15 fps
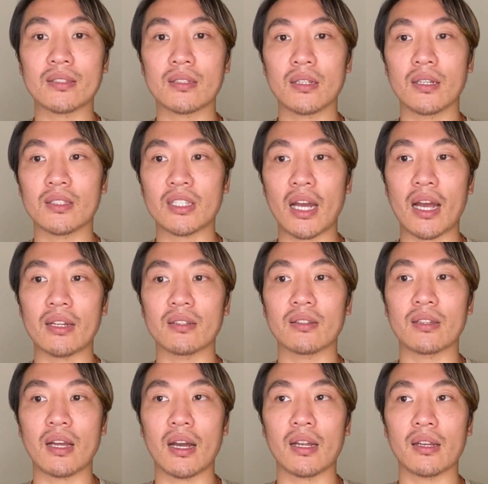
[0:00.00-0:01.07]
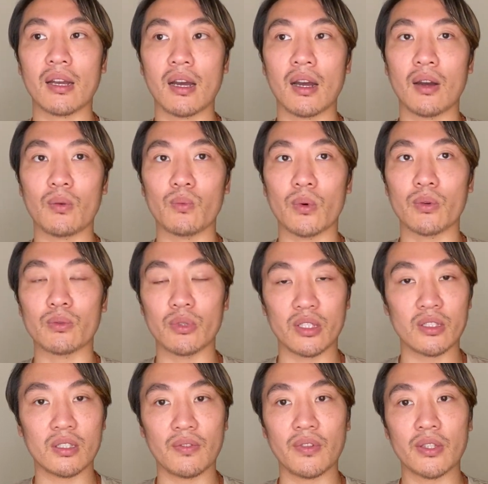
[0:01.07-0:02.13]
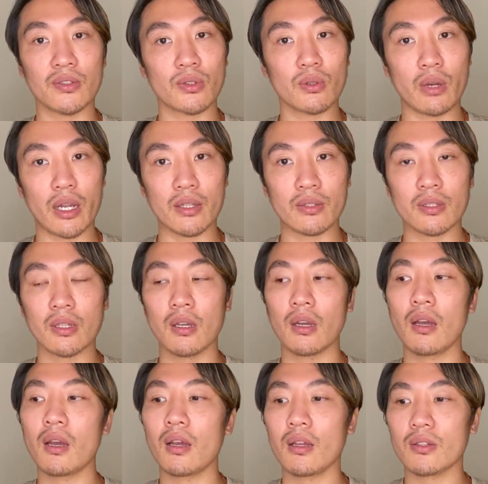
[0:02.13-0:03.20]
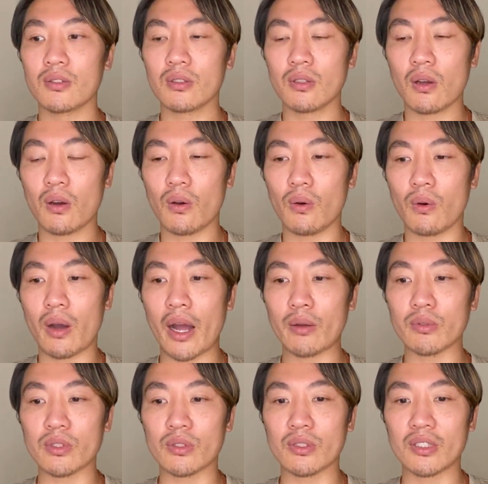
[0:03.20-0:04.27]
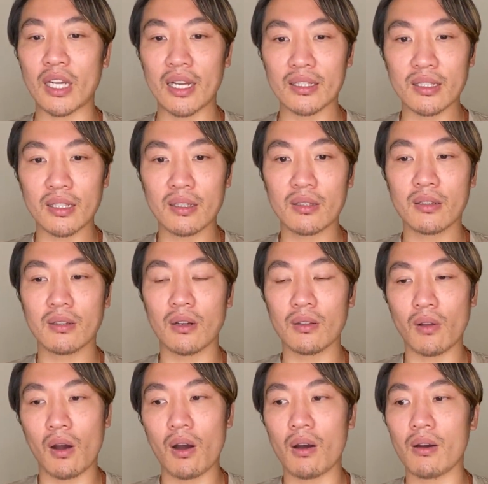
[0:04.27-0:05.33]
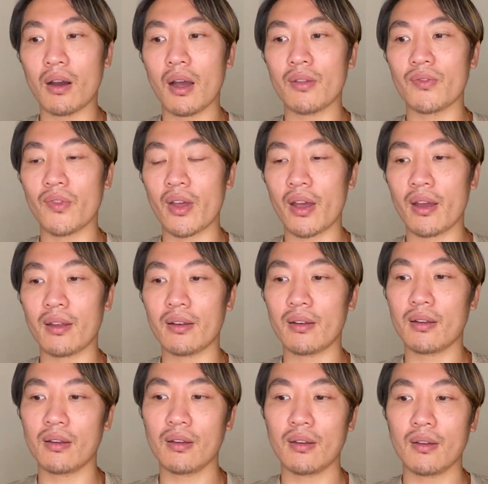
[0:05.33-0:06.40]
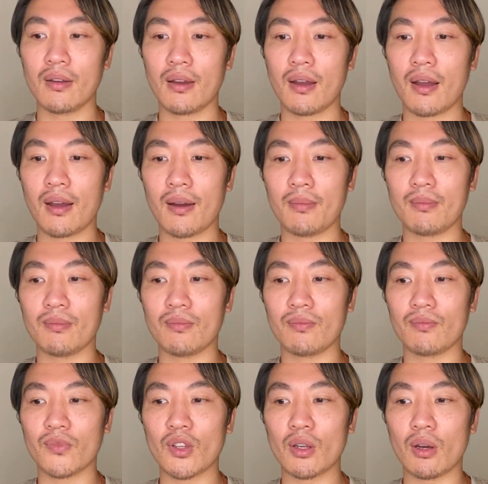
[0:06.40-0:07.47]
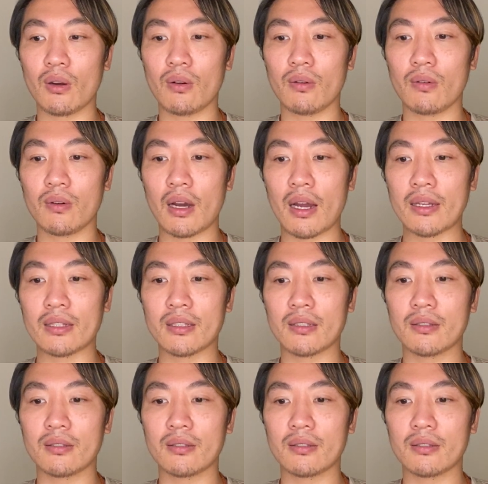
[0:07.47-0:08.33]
the chant that will receive his grace. So I was chanting along, and then I